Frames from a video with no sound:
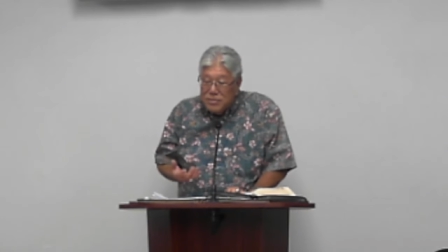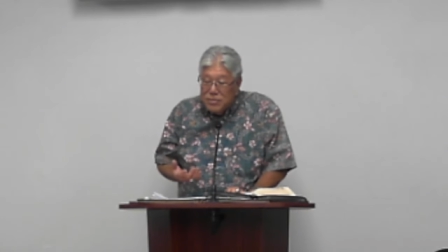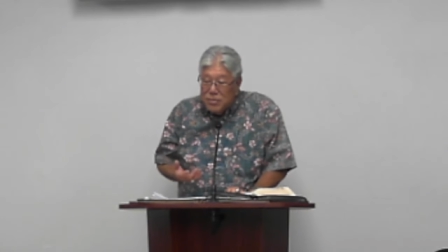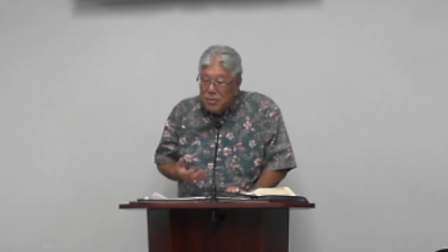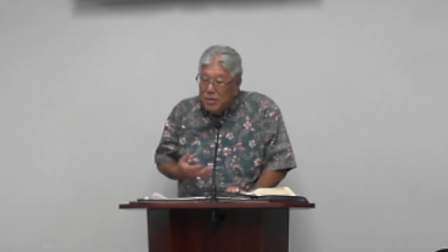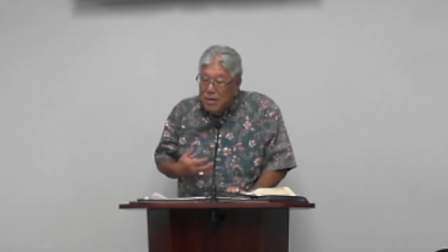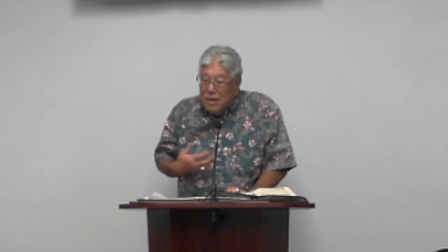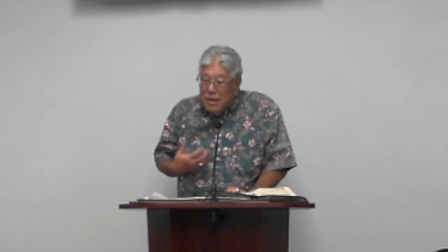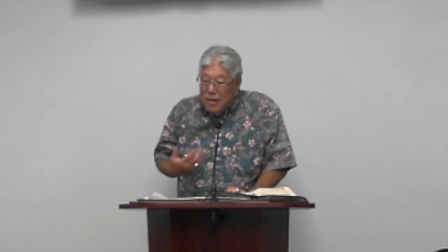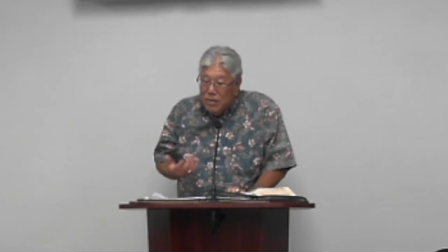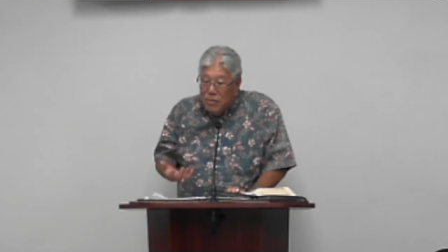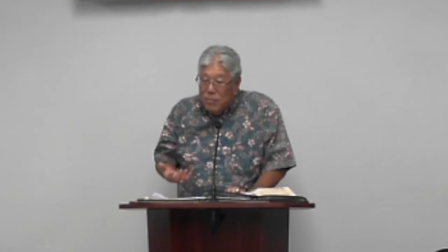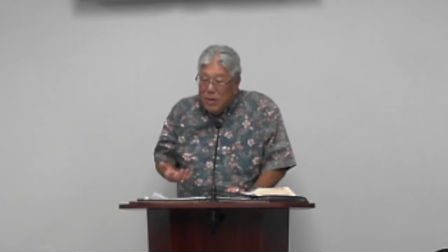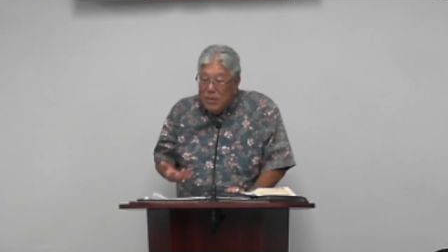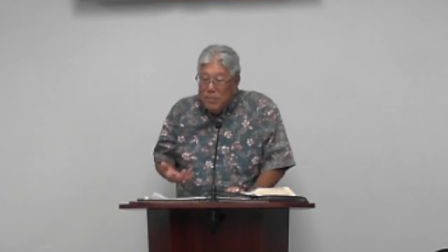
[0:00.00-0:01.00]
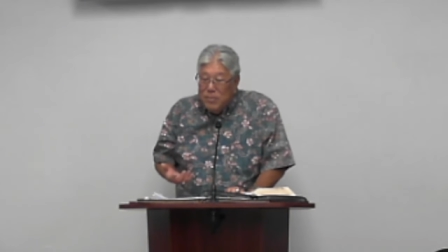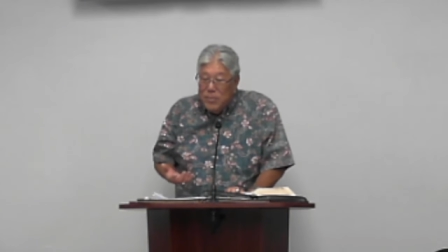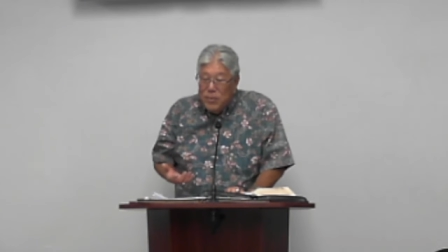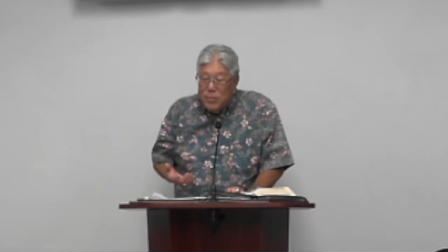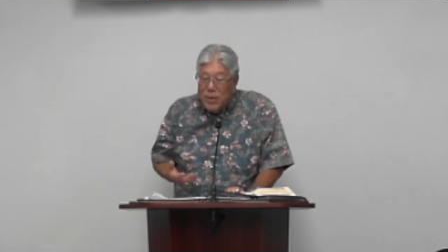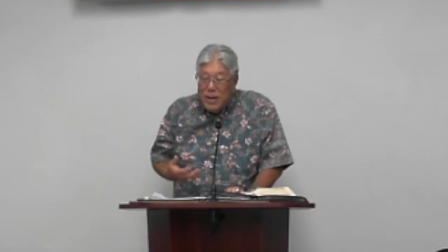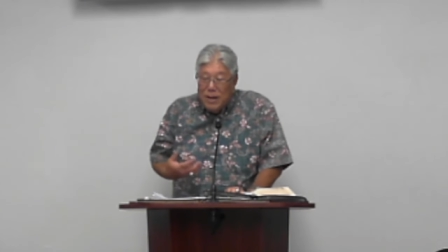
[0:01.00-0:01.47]
You know, you might
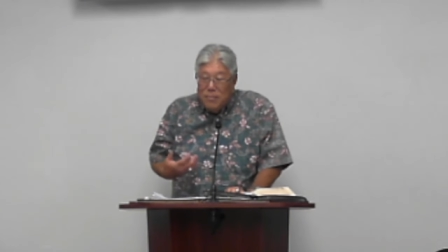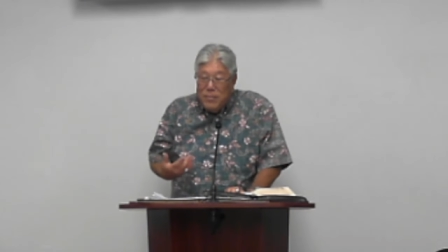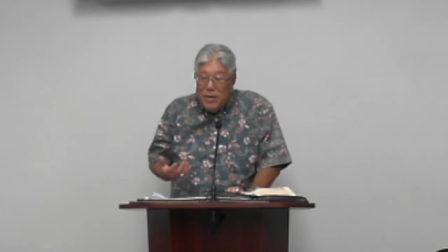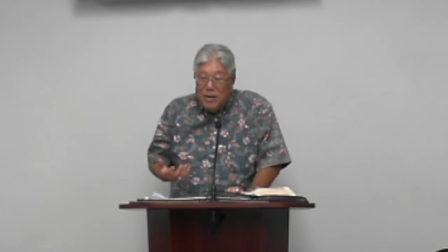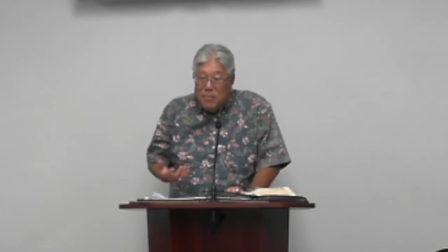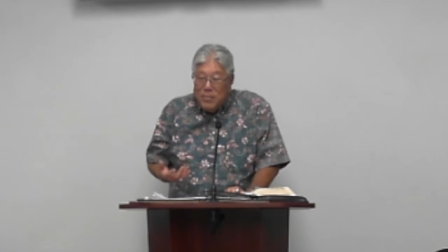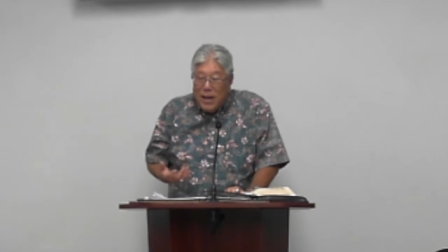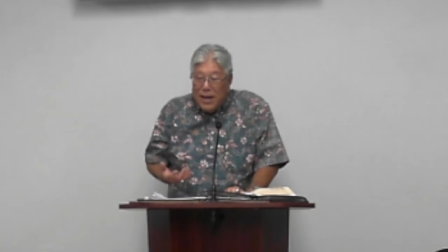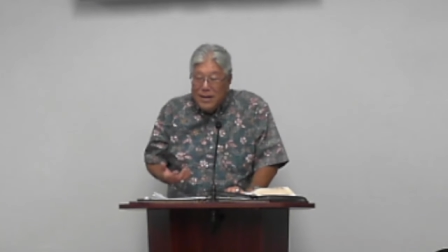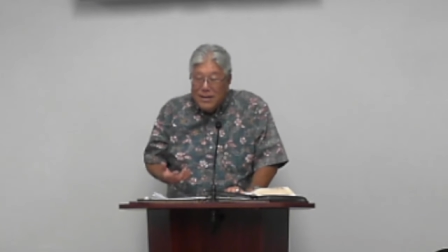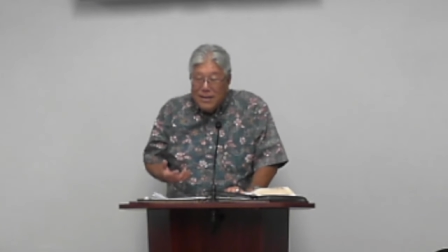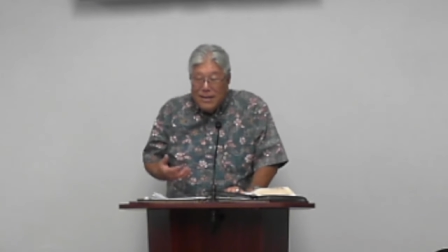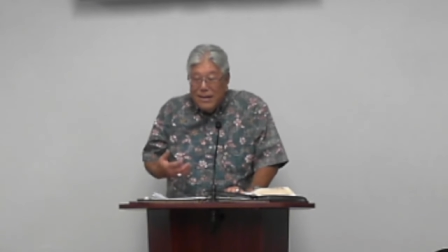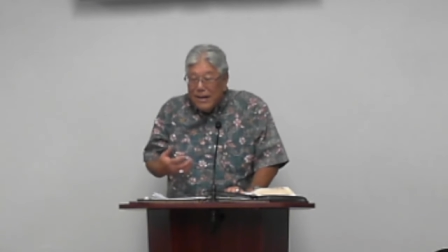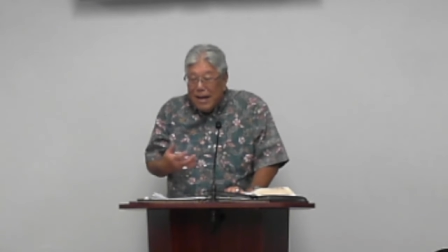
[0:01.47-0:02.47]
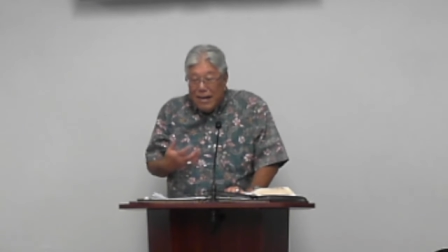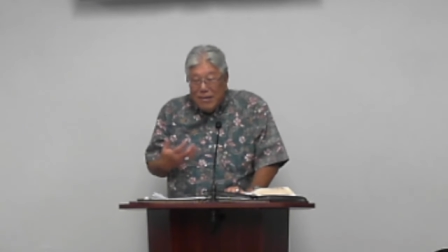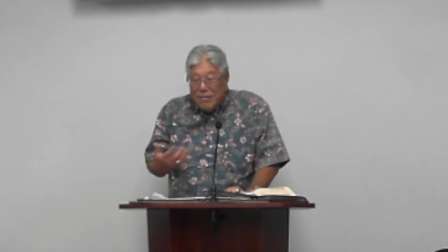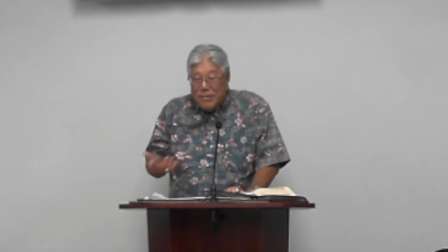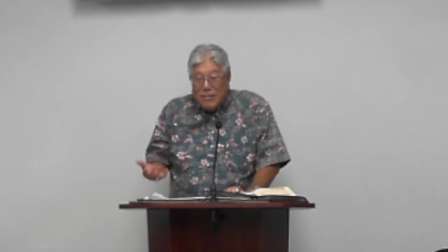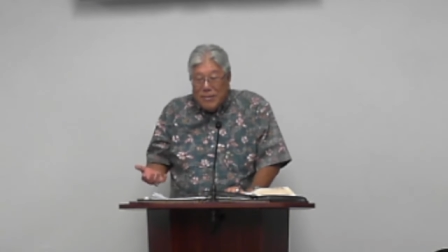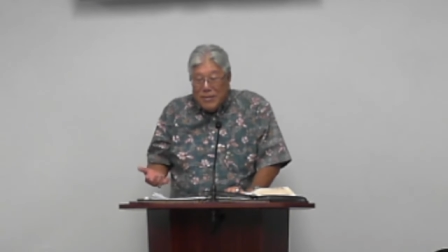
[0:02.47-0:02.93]
you might have been a bad kid. I
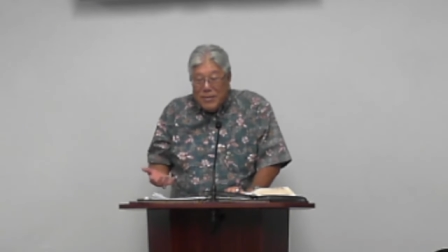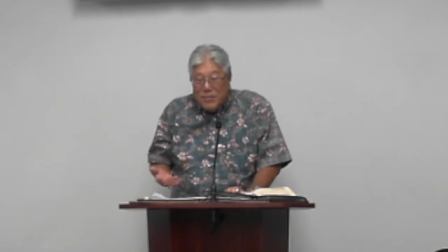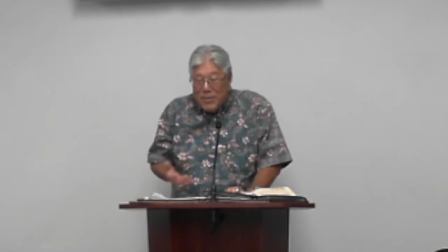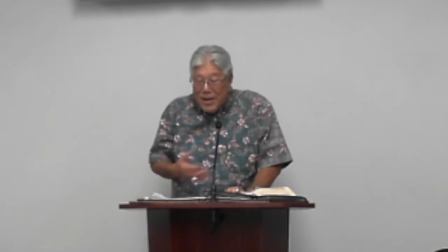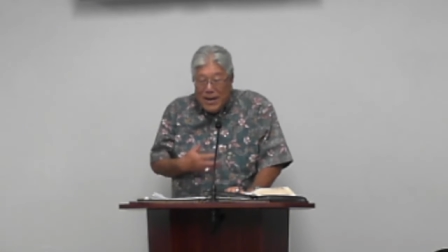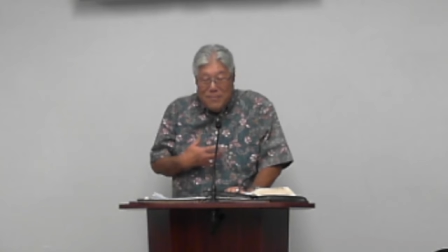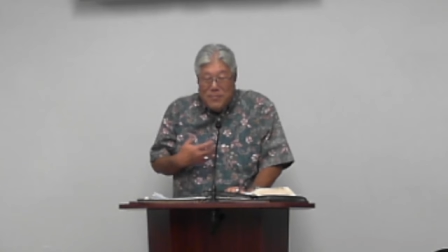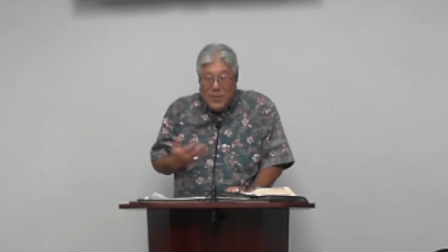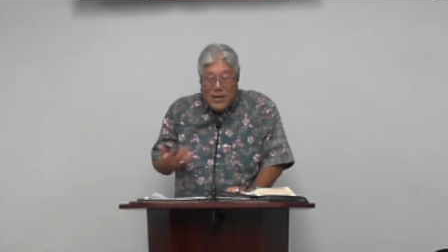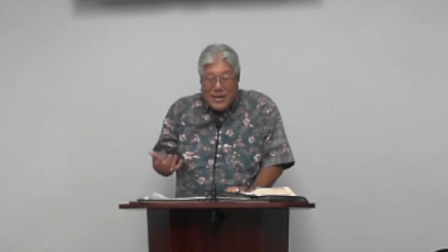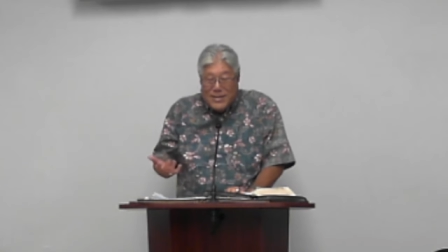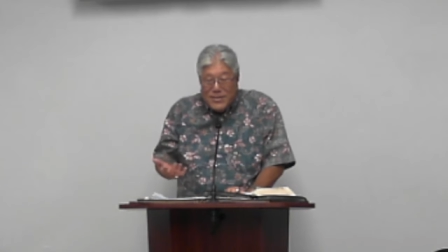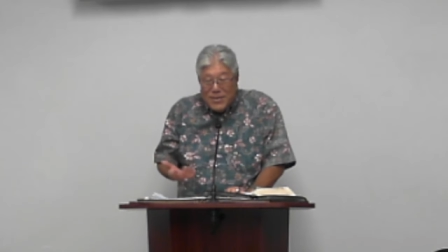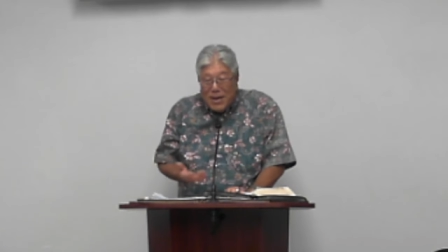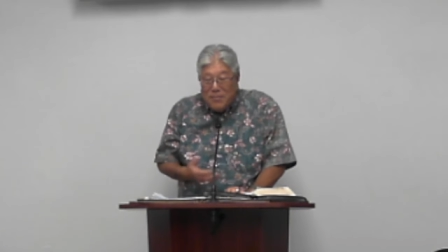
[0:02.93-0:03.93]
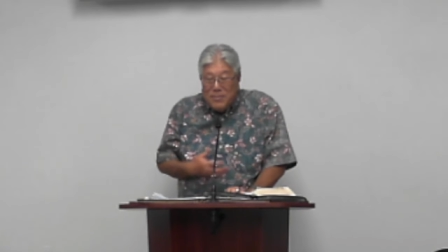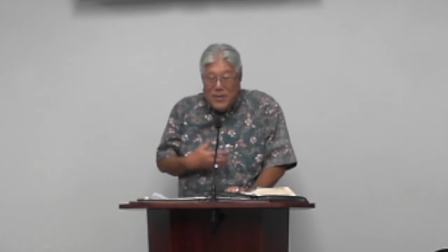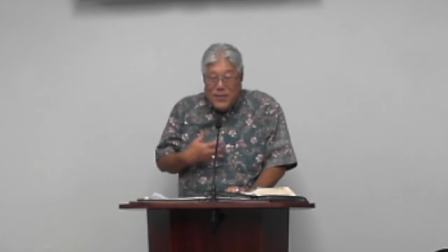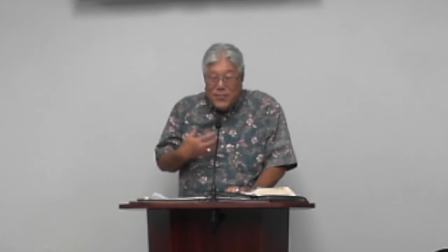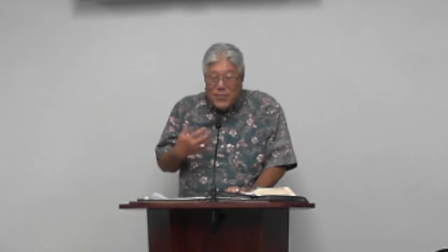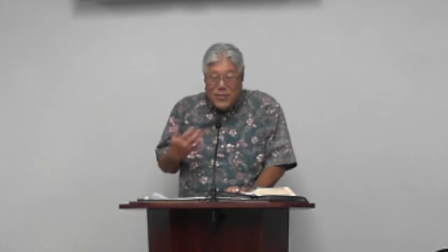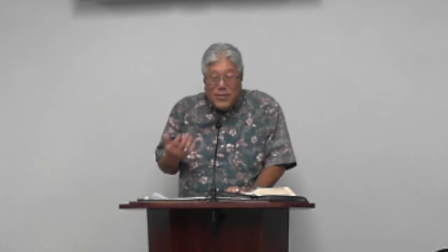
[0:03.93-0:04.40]
don't know. You might have been a
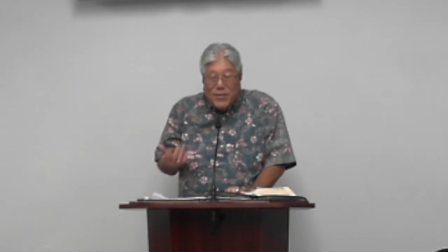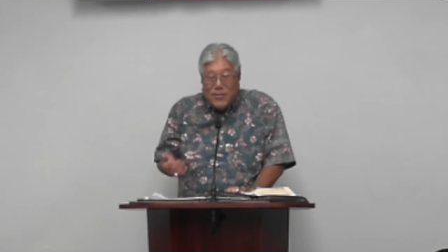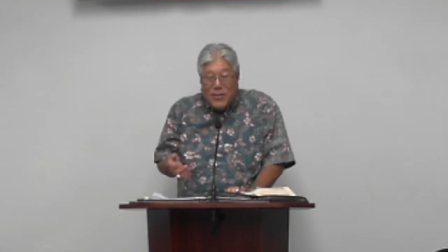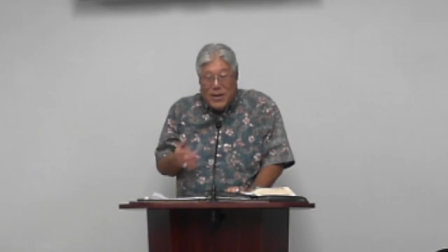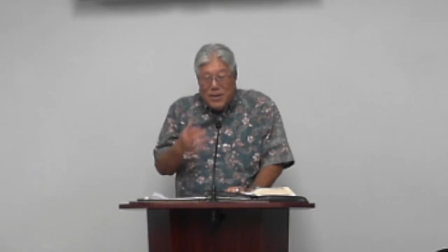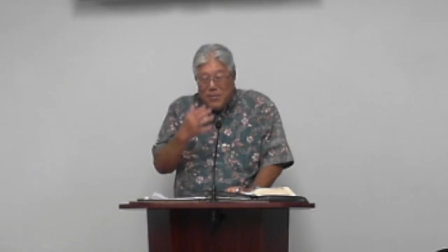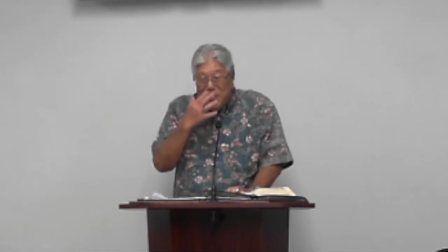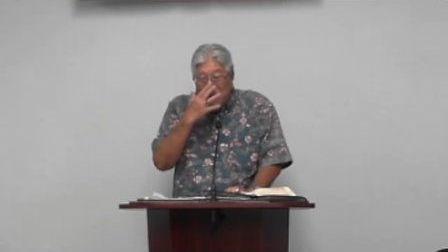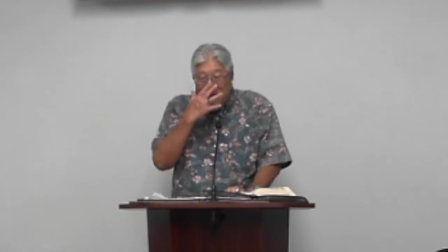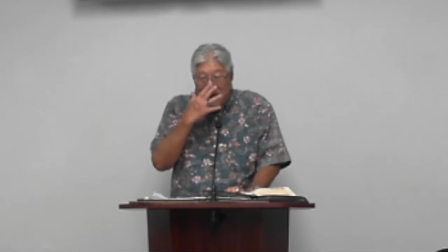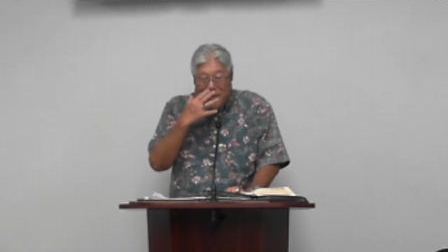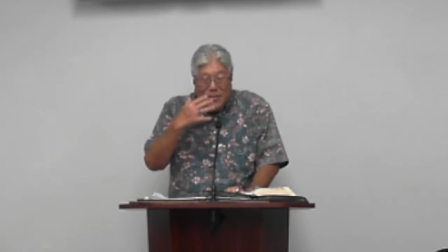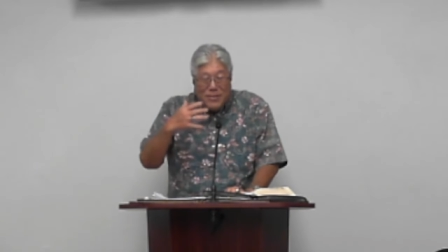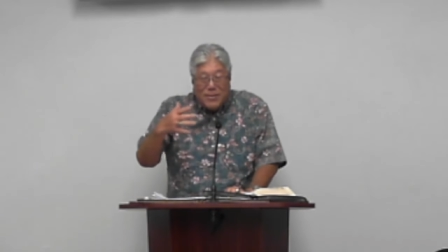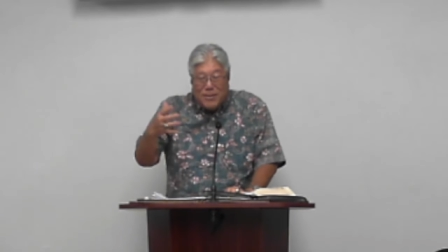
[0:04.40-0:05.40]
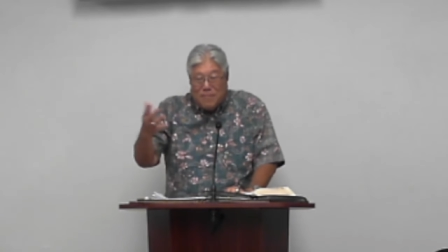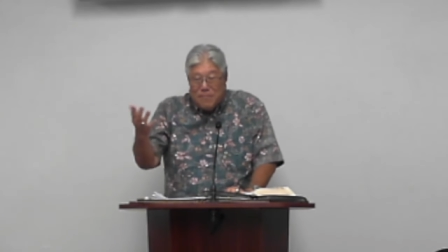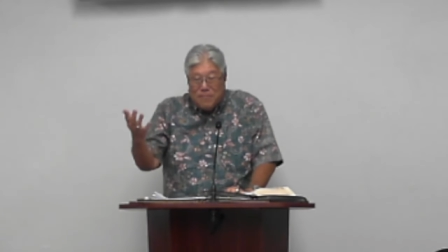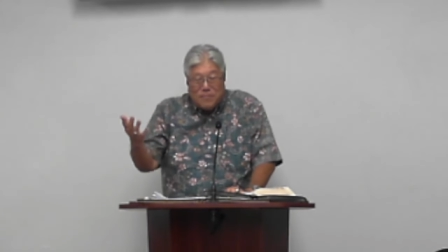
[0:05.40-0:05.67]
shoplifter. You might have been you know